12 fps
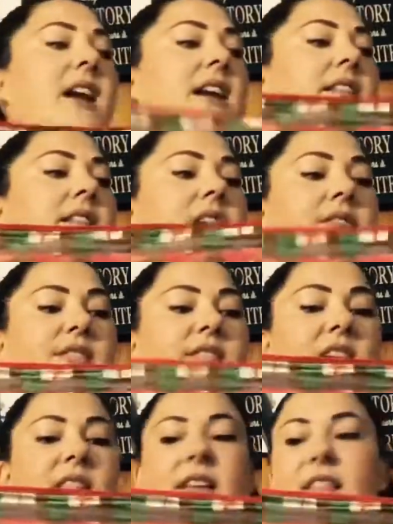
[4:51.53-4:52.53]
I love
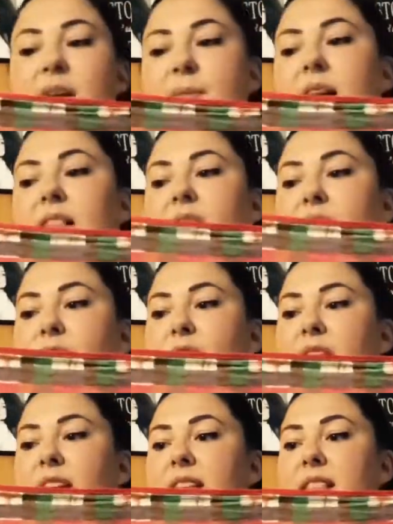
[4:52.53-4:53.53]
selling them. I love
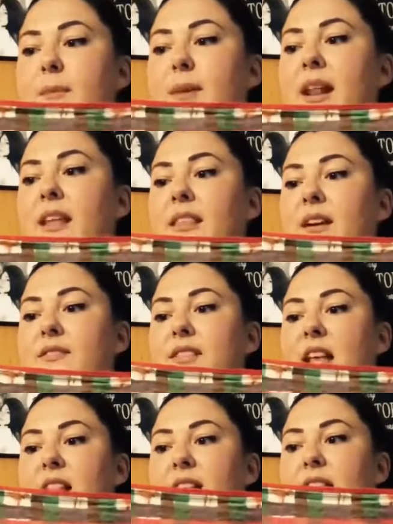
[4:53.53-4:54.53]
finding them, and I love
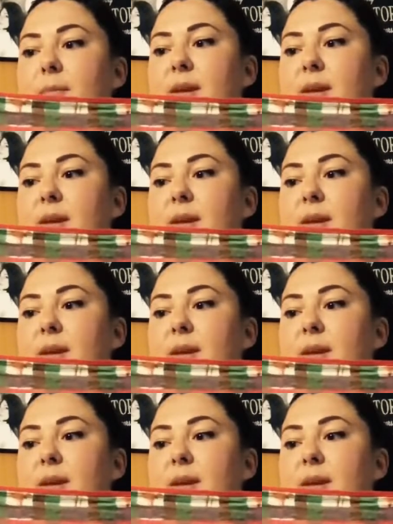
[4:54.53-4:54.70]
selling them.